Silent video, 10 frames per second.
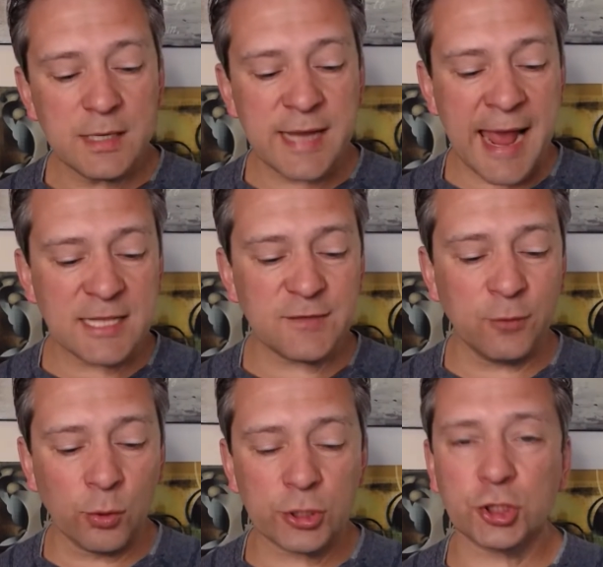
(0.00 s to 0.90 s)
Dance
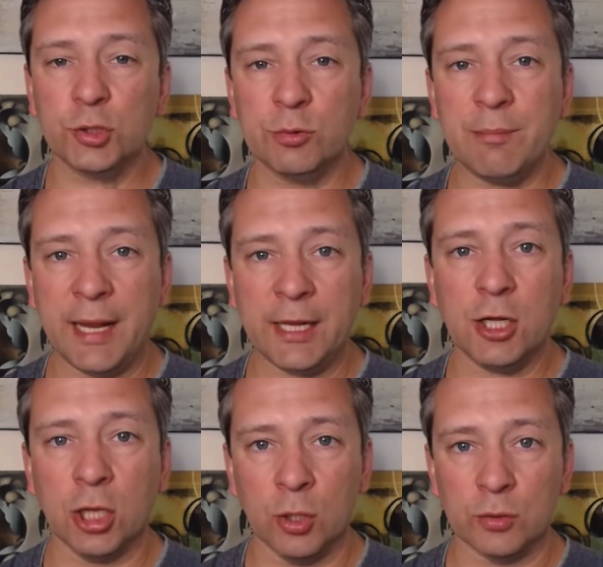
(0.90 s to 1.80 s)
floor should remain
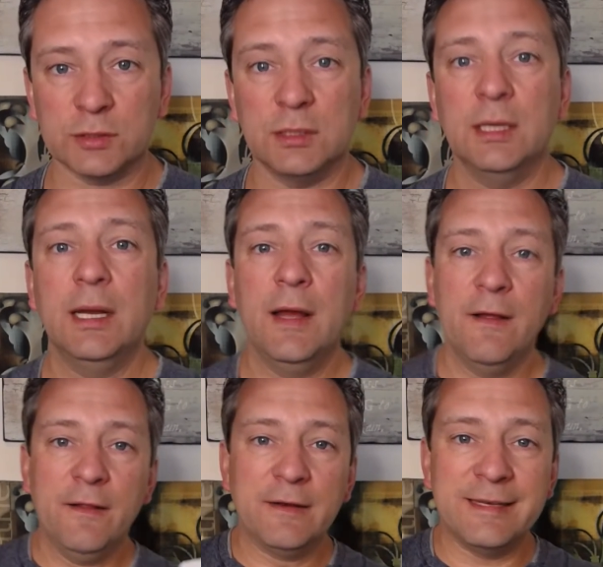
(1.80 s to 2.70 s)
closed.
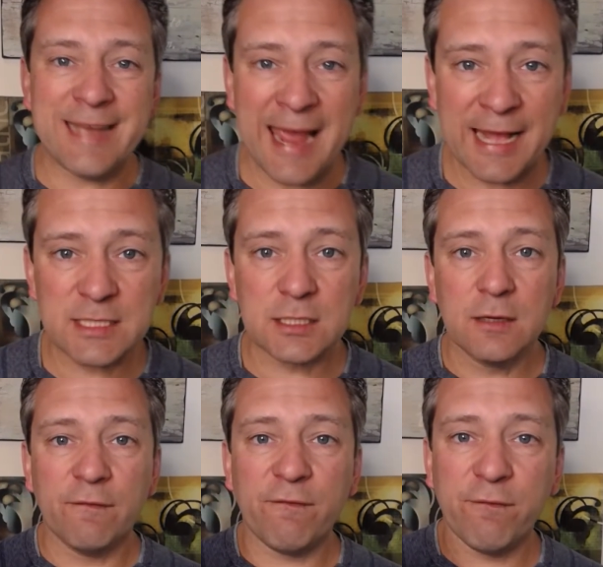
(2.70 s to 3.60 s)
Dance
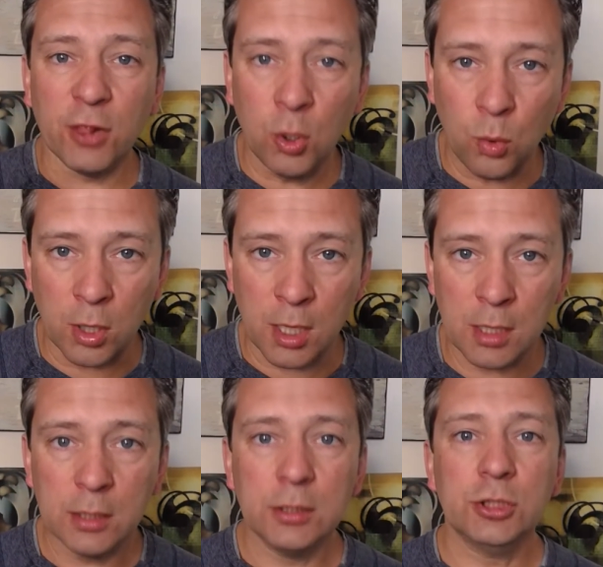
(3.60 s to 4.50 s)

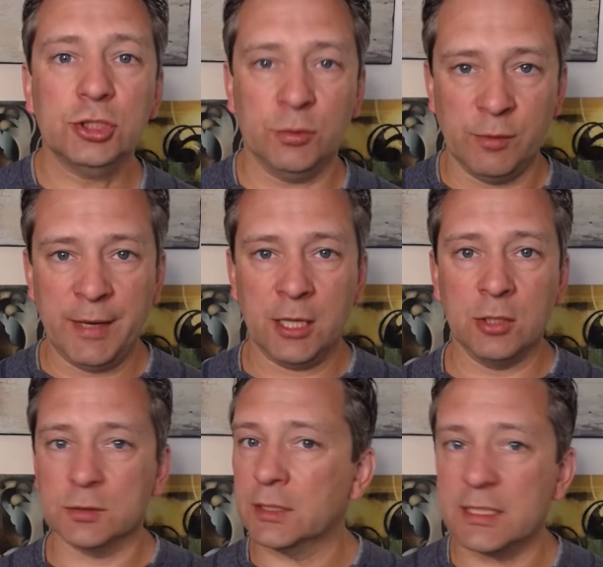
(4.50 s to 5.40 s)
floor should remain
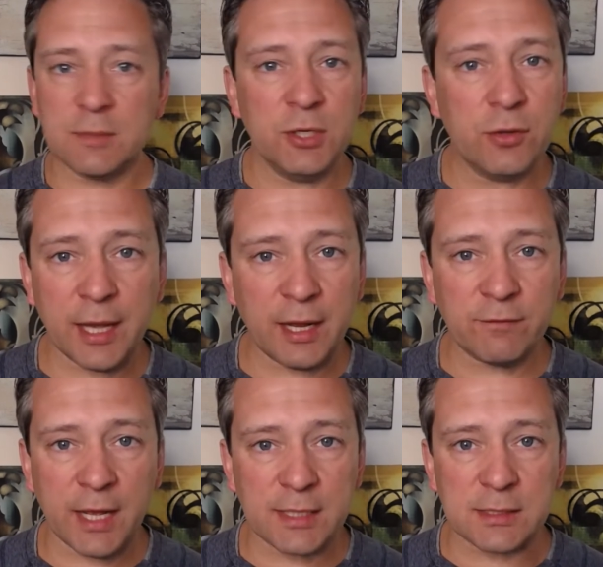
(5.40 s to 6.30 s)
closed. That doesn't mean you can't have
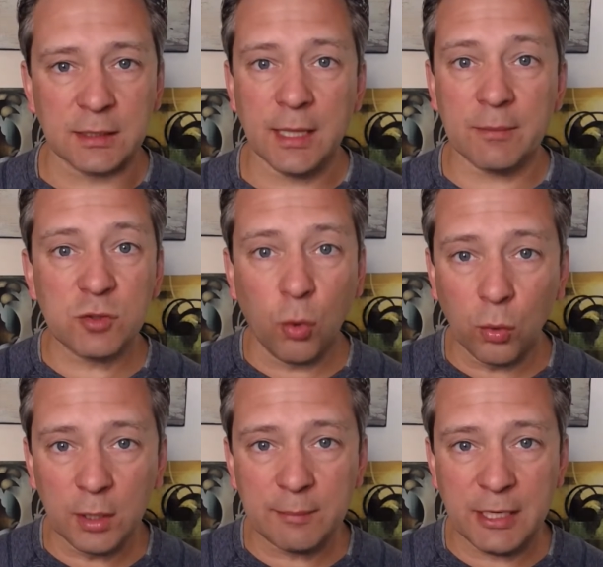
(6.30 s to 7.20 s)
dancing. That
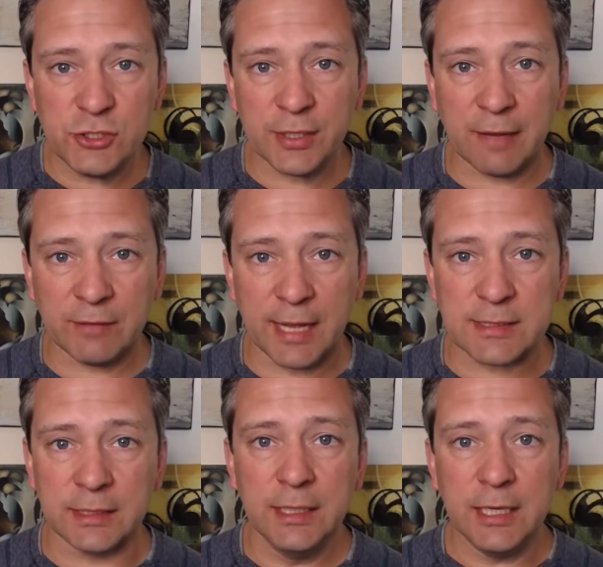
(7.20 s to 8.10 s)
totally means you can have
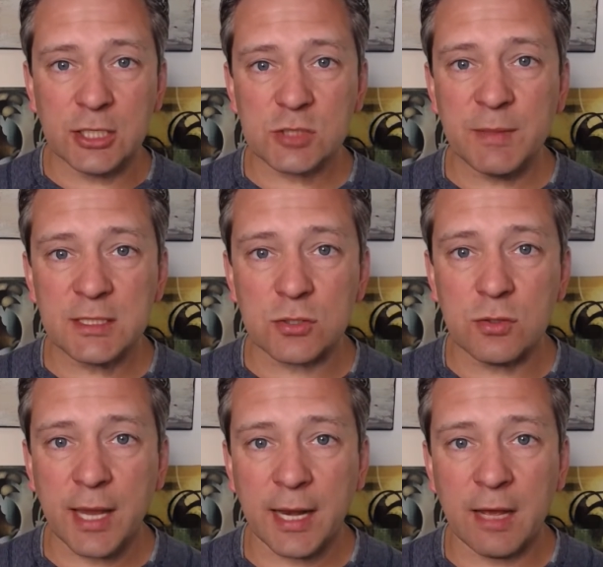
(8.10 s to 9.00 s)
dancing. It just means that you
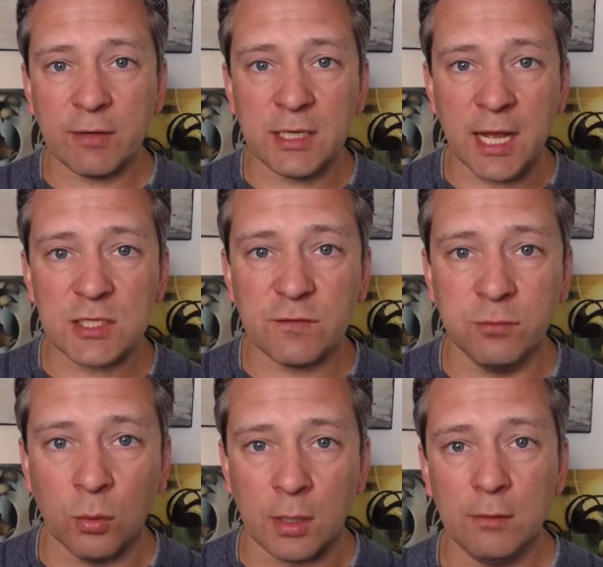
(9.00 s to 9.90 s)
can't have a dance
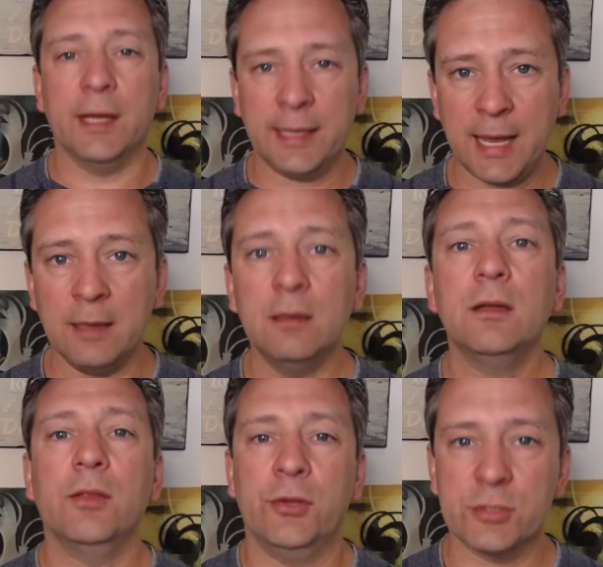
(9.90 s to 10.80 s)
floor. Again,
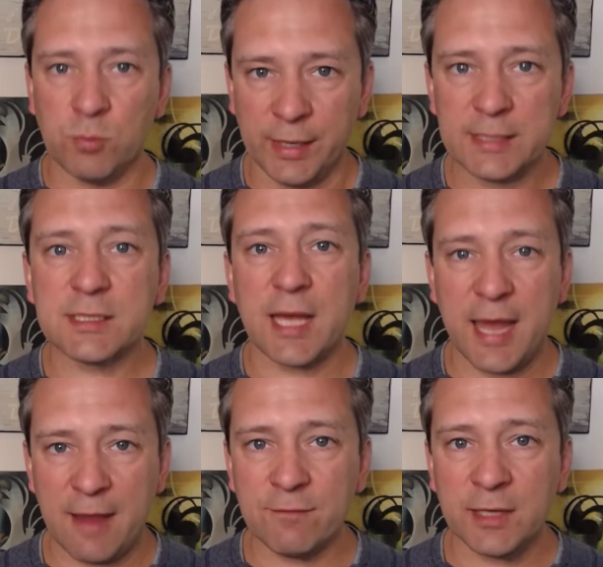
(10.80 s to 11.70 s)
there's ways to
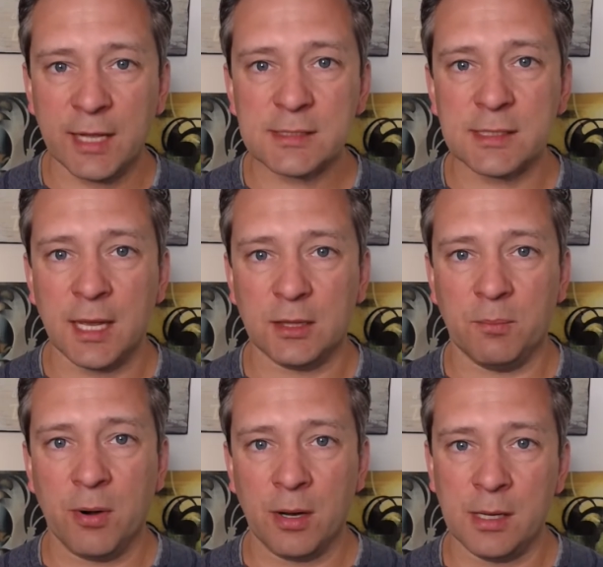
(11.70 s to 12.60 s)
have dancing at the
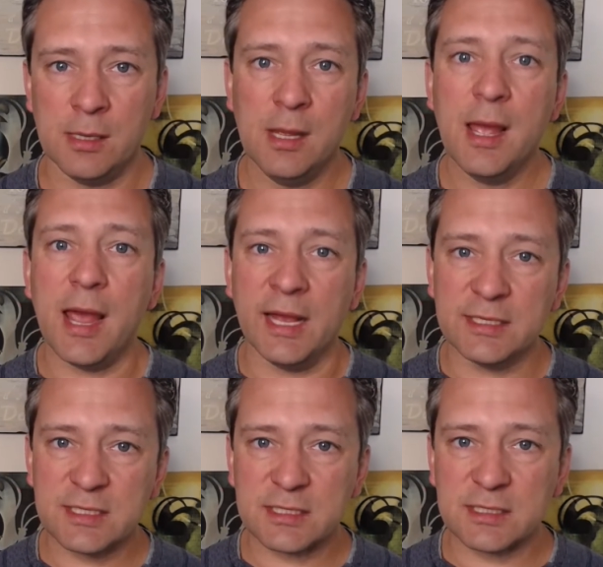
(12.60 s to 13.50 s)
party and
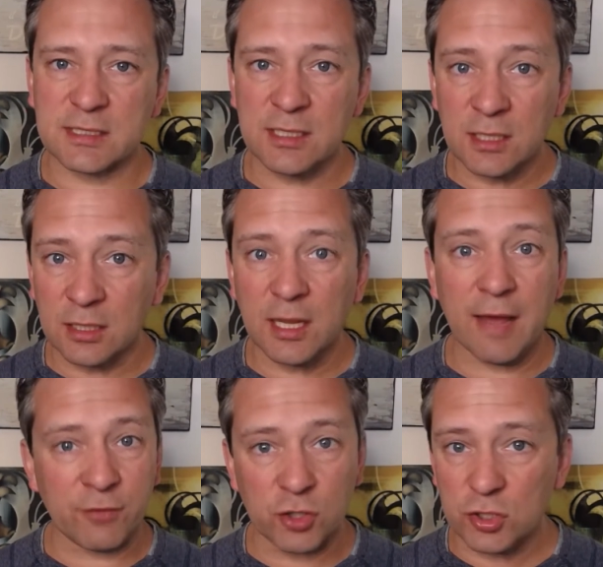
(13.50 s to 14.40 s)
still
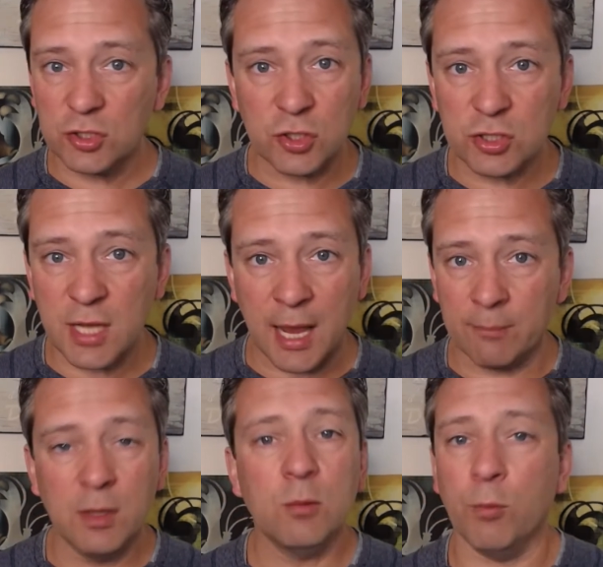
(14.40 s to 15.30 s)
have a good, good
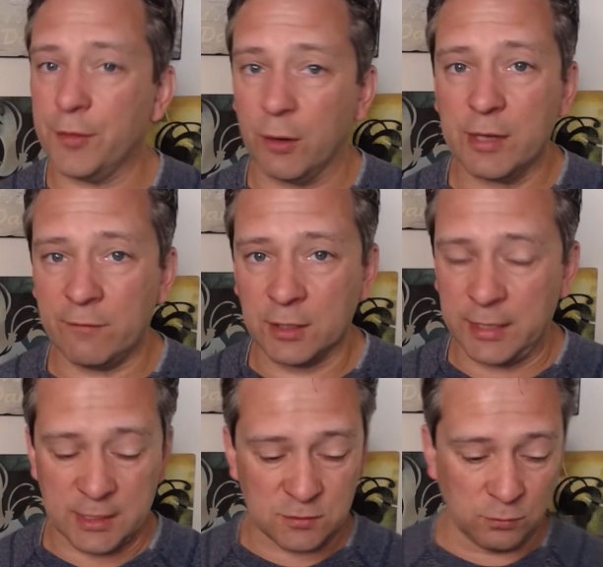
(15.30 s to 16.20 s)
time without having a
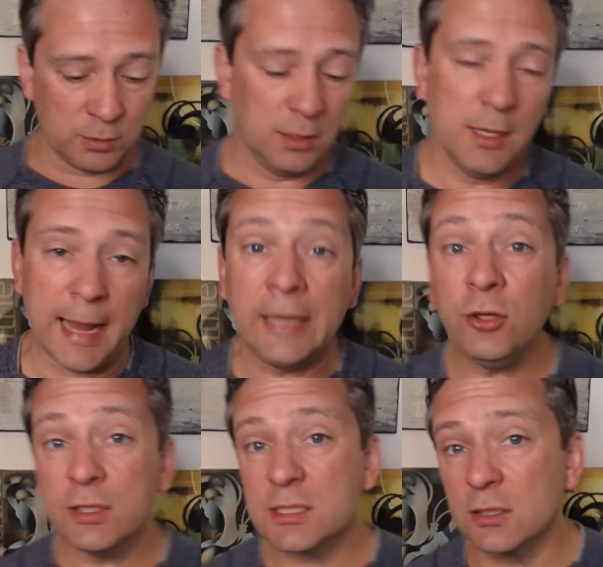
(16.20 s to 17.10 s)
dance floor. And you
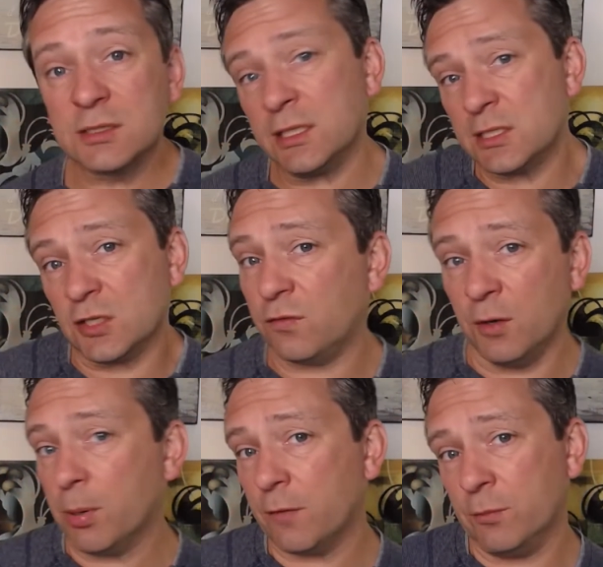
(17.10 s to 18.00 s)
can still stay six feet
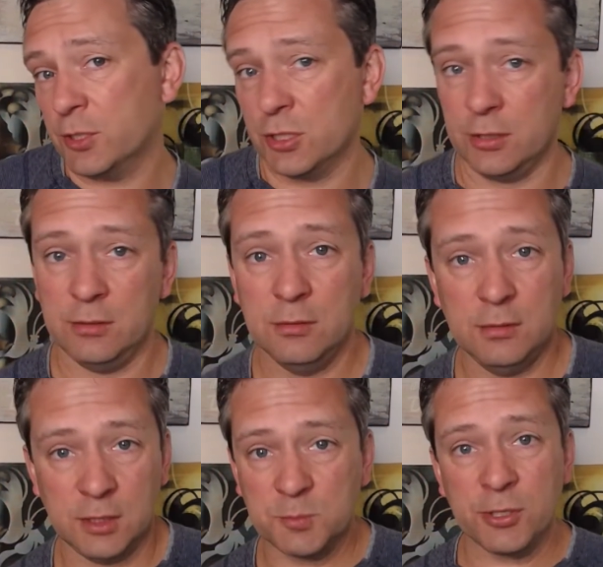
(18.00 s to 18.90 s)
apart from each other.
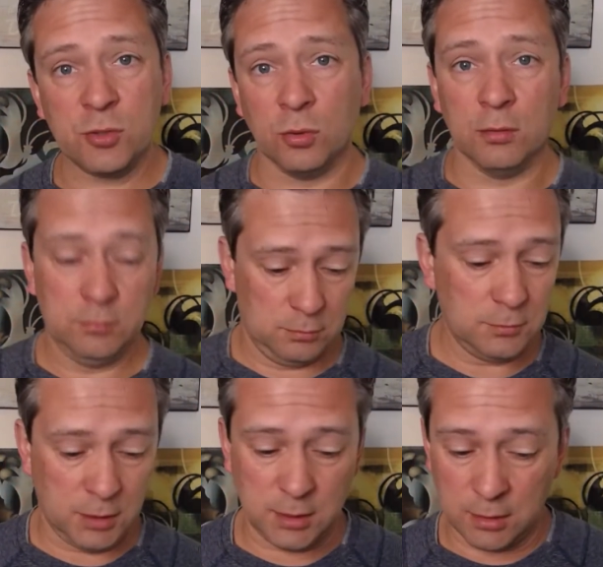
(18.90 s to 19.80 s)
It's pretty cool.
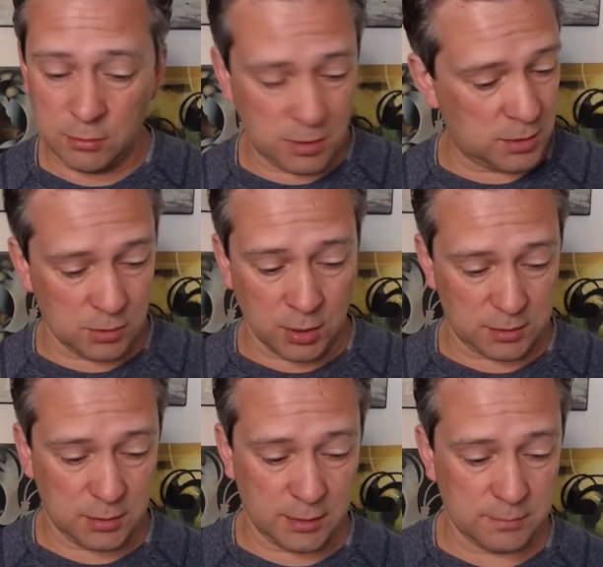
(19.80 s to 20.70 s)
It, it, it is,
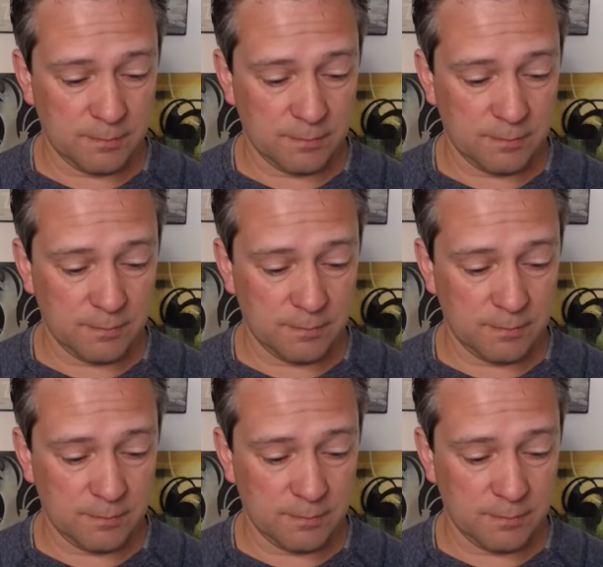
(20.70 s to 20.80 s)
honestly.